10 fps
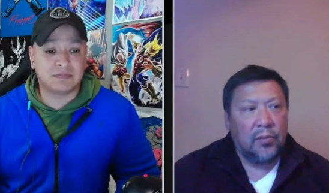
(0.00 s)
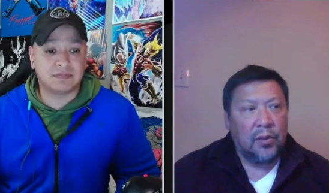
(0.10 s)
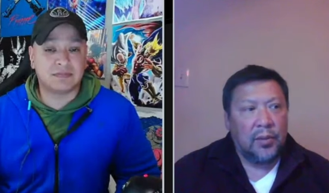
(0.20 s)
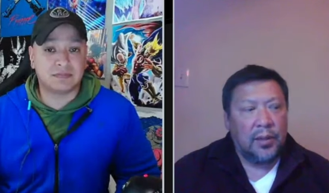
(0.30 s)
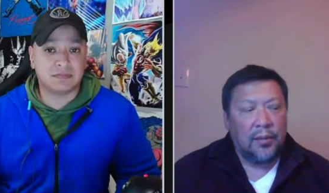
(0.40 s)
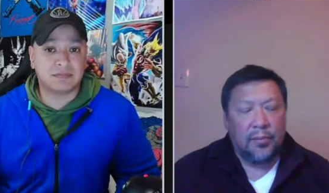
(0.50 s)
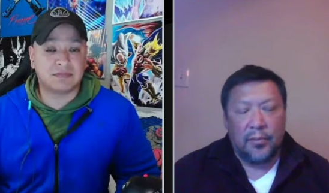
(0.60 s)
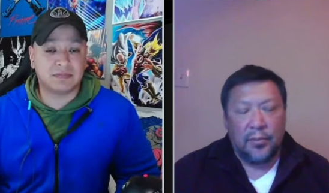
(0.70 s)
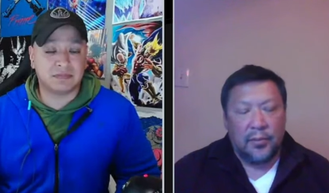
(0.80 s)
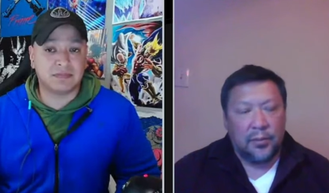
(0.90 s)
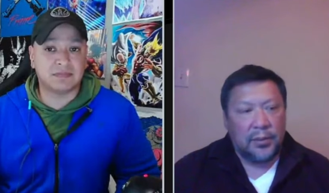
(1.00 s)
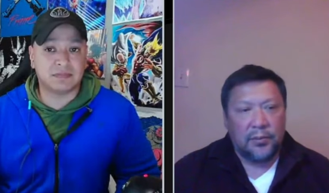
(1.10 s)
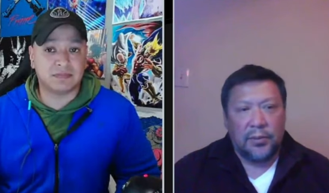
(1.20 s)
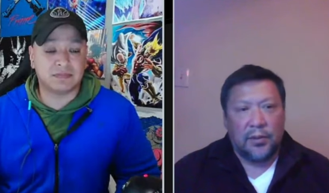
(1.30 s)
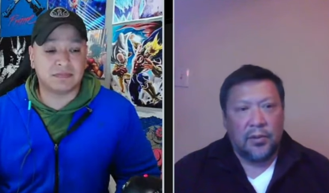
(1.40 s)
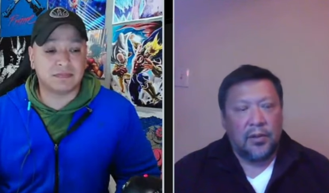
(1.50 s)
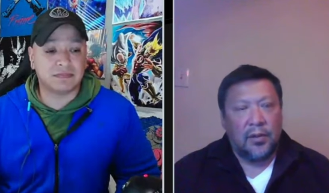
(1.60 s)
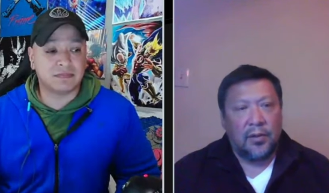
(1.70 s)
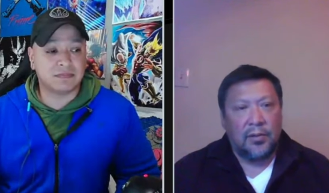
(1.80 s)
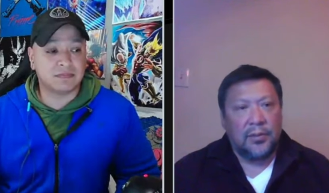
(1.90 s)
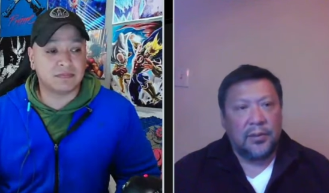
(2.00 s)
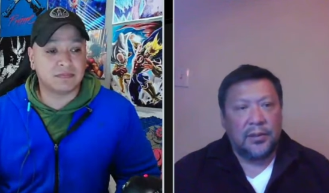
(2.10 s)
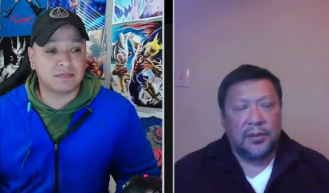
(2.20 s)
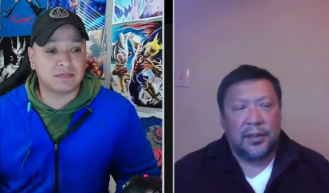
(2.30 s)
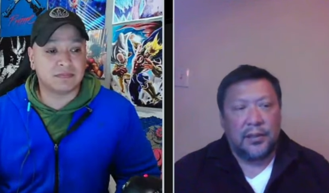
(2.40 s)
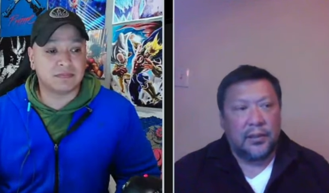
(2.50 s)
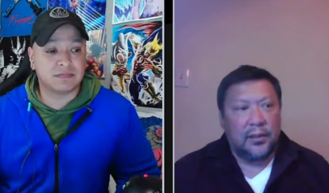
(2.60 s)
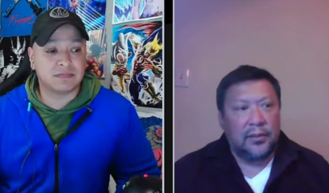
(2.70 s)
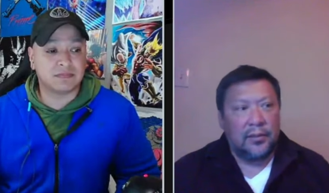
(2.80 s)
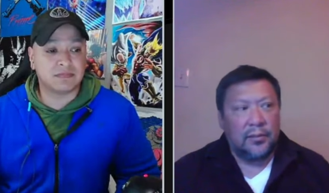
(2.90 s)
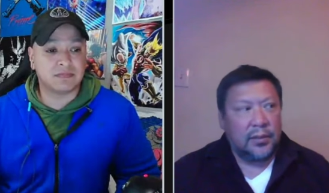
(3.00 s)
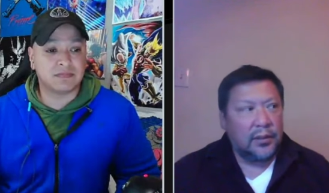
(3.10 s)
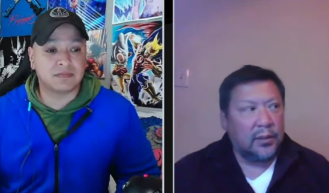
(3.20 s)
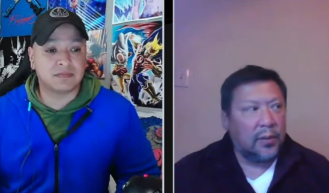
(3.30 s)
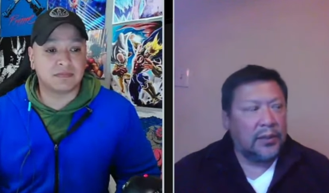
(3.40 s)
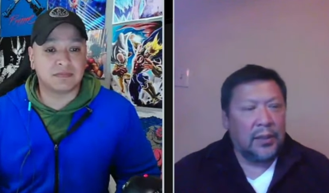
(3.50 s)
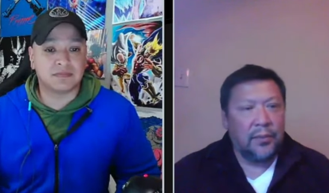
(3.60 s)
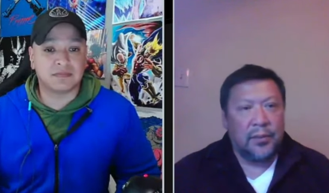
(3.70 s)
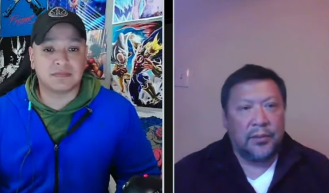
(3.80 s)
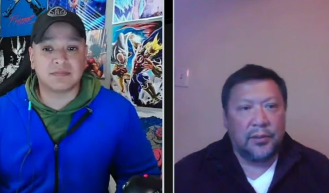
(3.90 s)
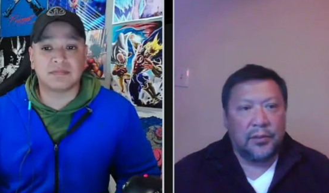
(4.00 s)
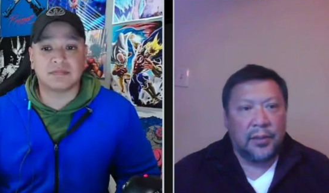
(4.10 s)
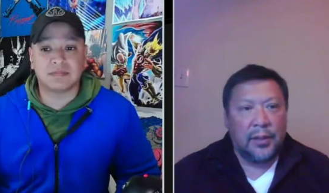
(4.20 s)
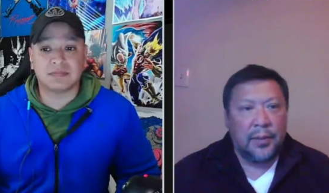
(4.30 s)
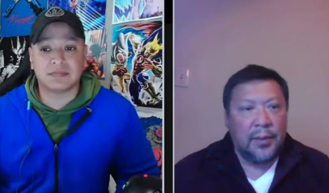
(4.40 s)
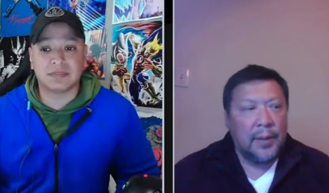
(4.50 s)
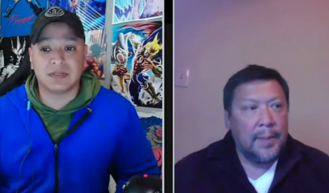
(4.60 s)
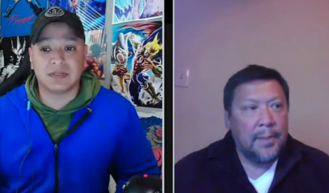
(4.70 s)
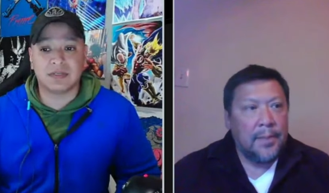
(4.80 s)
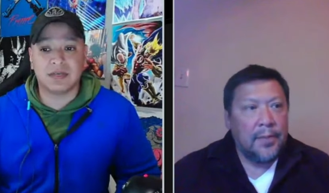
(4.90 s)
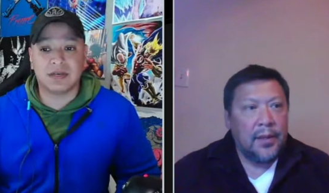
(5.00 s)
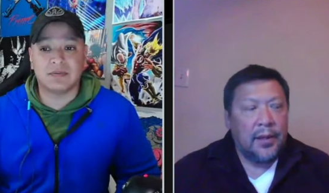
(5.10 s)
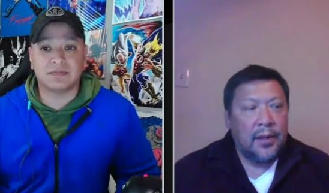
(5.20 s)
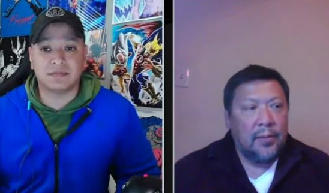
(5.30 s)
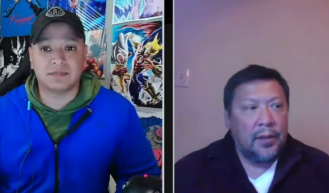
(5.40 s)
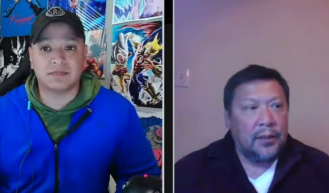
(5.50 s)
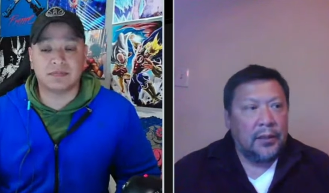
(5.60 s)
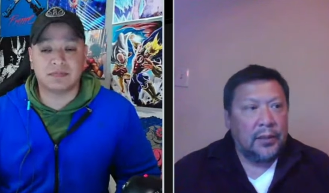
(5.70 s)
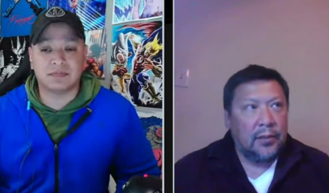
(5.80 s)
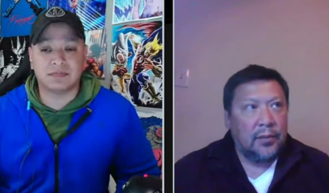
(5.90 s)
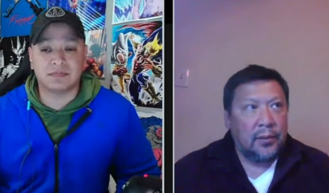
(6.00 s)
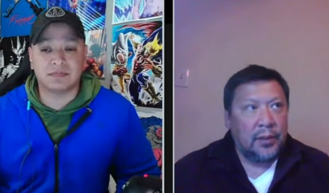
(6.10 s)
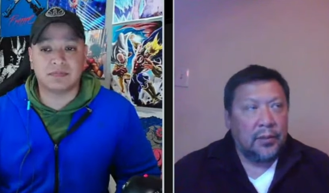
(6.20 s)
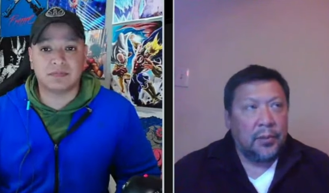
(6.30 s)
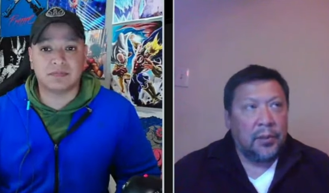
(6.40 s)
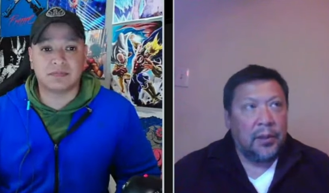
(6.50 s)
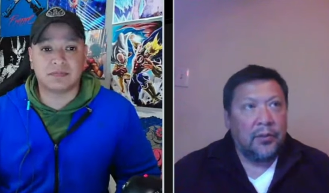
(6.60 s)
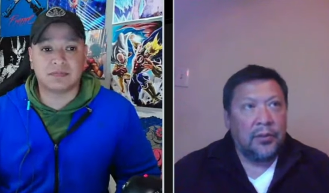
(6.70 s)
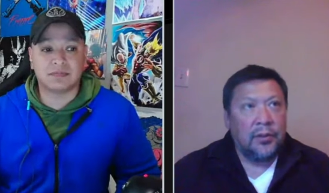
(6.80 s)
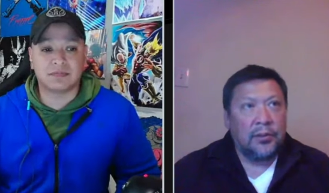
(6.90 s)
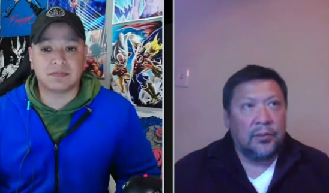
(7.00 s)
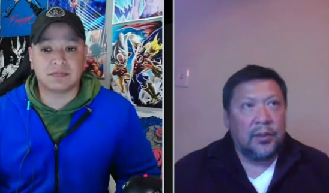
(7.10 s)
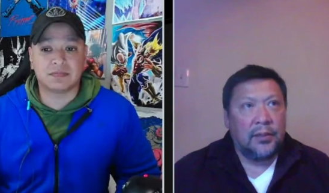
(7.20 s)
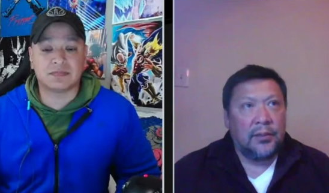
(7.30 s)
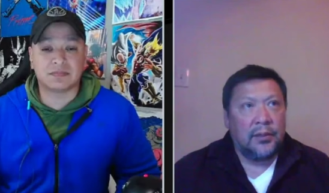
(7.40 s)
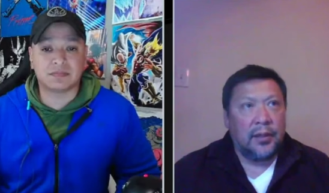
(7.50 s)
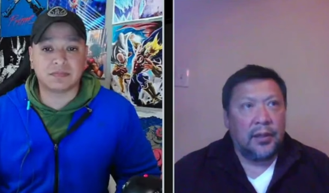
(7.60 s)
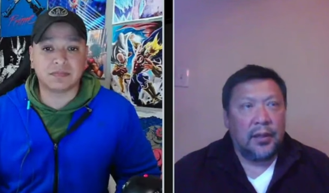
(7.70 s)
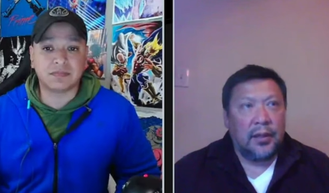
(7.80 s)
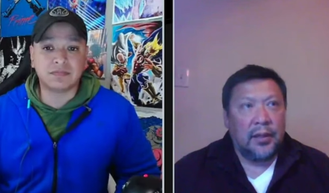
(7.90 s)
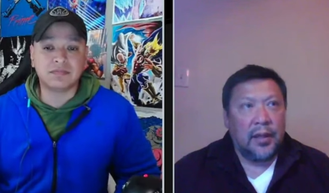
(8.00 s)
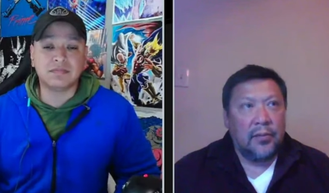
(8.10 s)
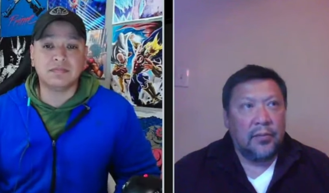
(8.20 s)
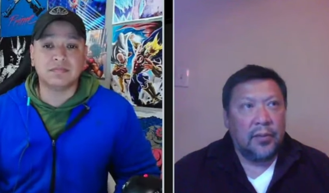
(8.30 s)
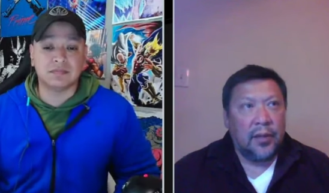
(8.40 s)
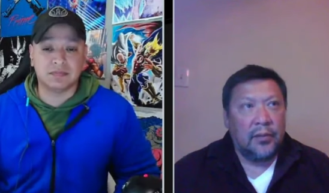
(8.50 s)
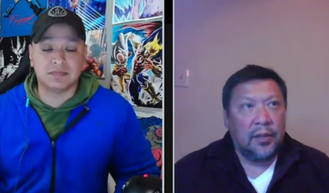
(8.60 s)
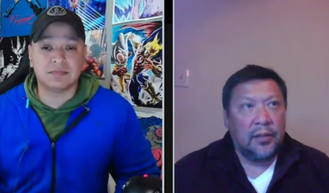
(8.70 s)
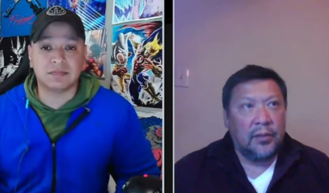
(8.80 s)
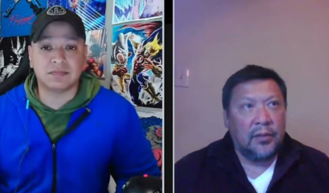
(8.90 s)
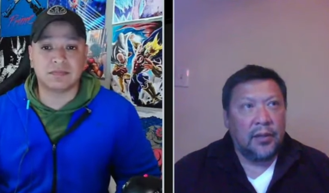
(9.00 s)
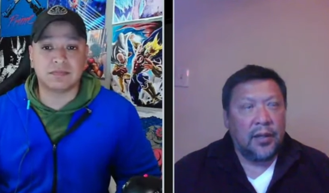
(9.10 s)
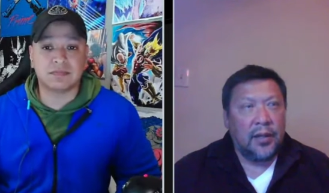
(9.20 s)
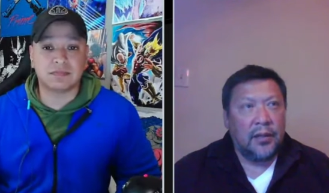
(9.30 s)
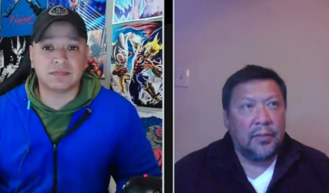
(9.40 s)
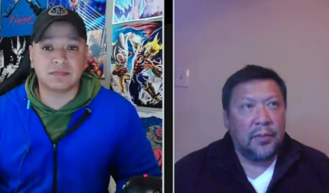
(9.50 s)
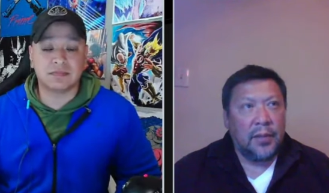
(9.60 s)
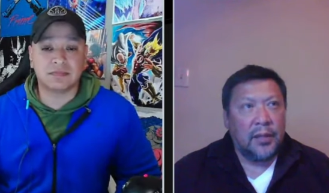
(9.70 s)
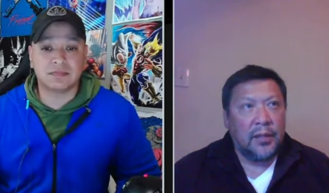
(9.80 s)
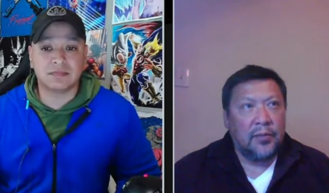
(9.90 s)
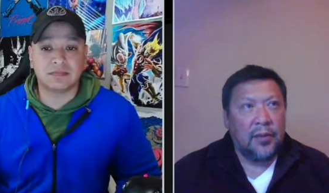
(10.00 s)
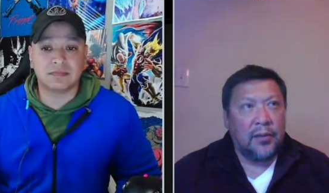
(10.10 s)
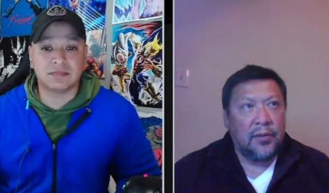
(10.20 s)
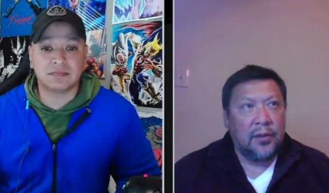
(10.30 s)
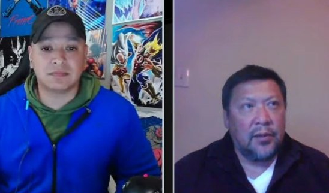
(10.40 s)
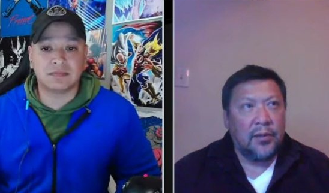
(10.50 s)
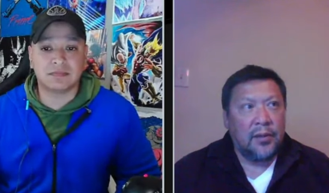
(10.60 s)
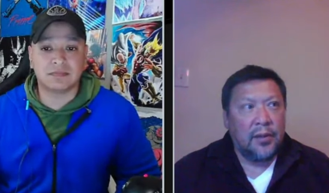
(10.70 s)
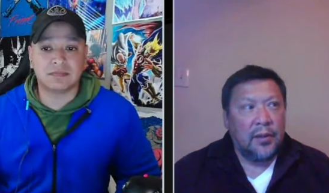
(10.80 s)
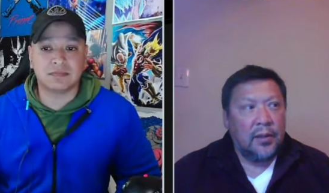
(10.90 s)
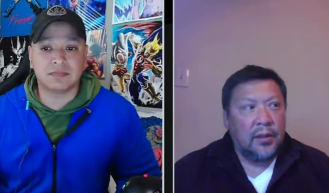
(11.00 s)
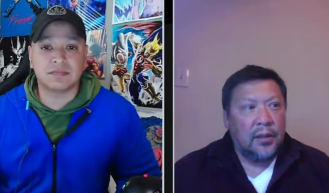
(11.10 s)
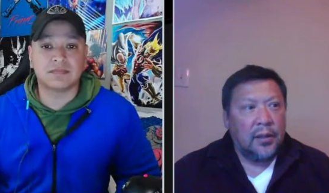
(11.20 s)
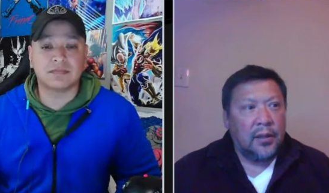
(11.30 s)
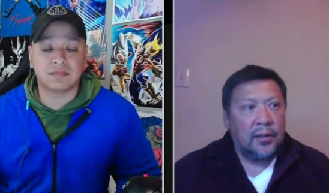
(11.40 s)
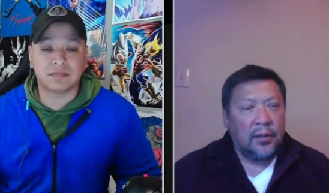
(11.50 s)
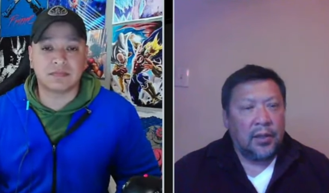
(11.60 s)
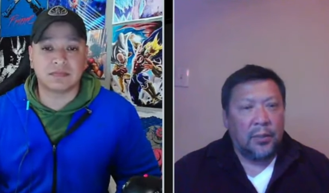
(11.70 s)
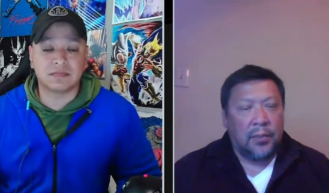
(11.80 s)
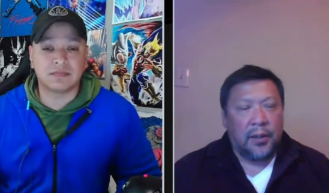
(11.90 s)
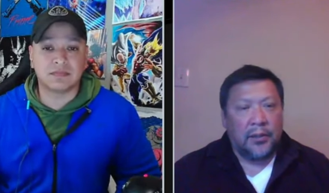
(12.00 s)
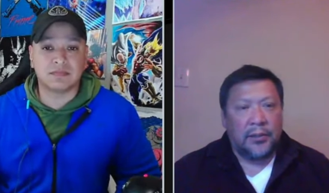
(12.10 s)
Speaker 1: Wemby, I'm um, mm-hmm. especially mm-hmm. with Oklahoma City's got such a great team. They're so deep, um, yeah. and I think they're I think they're pretty healthy as well. So I, I can't I don't think it, mm-hmm. uh, I can't think of anyone uh, and the key players